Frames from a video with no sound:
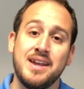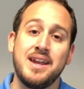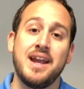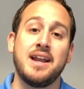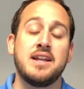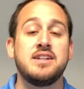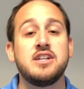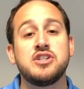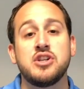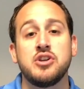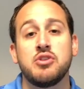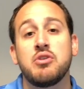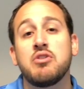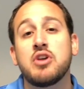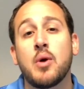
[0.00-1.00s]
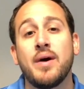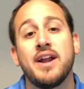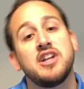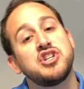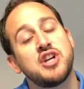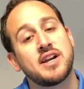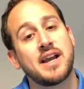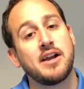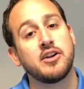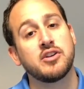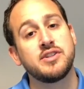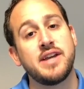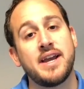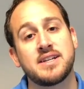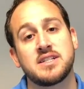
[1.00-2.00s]
In addition, you can go ahead and check out your
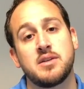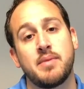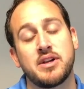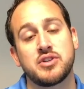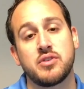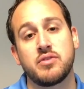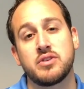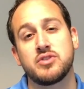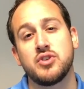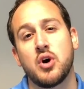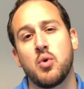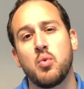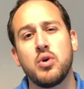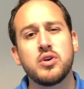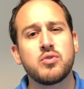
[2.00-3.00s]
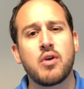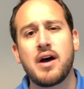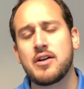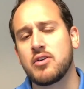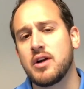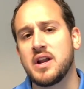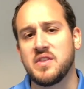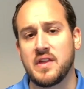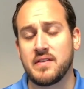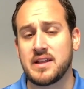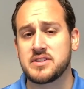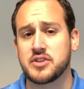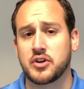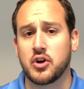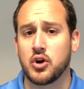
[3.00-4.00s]
decks to make sure there's no wood rot or anything
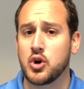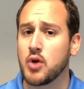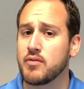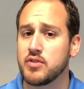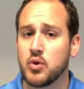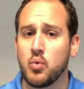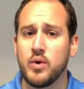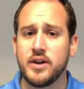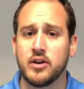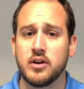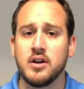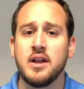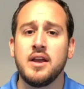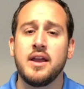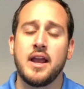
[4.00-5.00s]
that's occurred over the winter